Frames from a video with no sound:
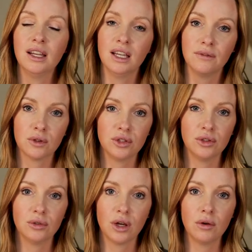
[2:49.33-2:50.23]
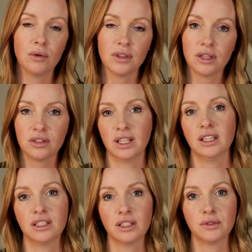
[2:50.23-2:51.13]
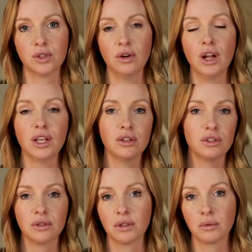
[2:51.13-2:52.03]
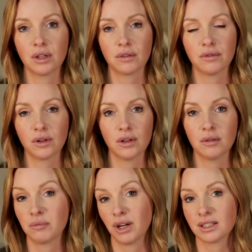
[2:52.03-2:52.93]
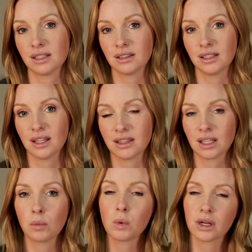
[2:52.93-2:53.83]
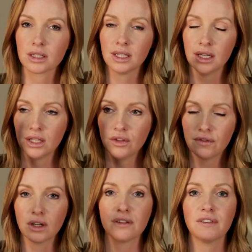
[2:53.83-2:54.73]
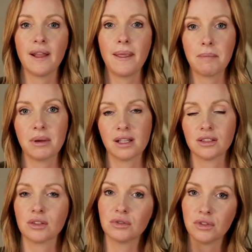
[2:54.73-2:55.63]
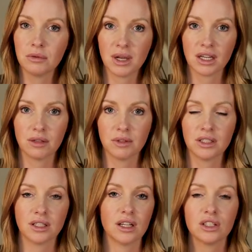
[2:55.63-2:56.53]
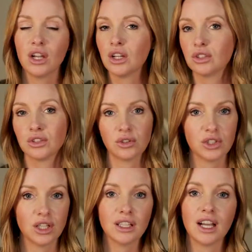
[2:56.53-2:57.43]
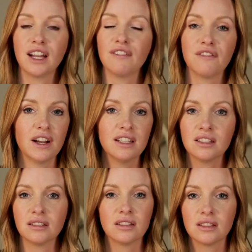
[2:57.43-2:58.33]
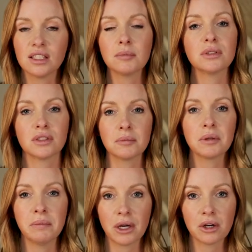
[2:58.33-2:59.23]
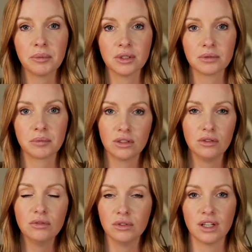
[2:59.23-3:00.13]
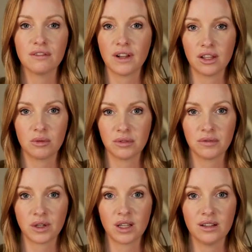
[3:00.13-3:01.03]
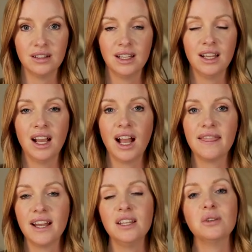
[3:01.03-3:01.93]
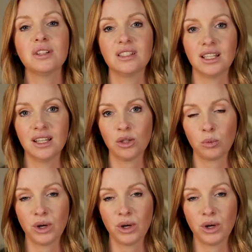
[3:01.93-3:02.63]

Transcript: If you're too low, then you're selling yourself short and you're doing the work for practically nothing. Whereas you've got to find that balance. So do your market research, search online, find some some comparables are huge and valuable for you. And then you can set your